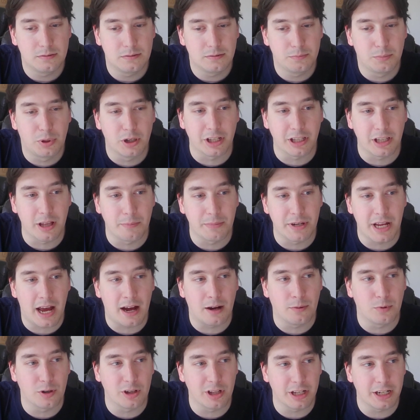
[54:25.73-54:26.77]
putting them
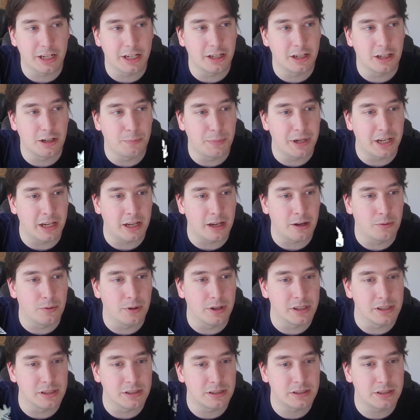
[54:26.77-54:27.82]
down where they needed to be. It
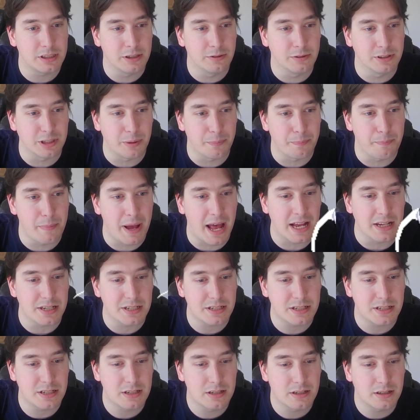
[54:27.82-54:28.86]
was a
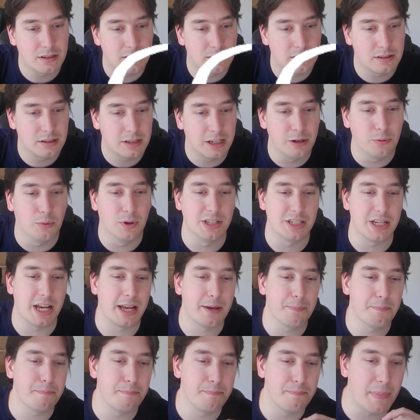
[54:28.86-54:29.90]
mess. It was a
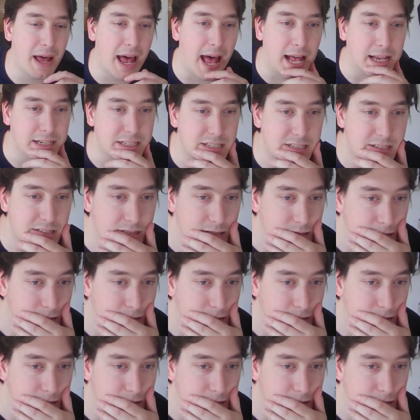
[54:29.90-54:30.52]
mess.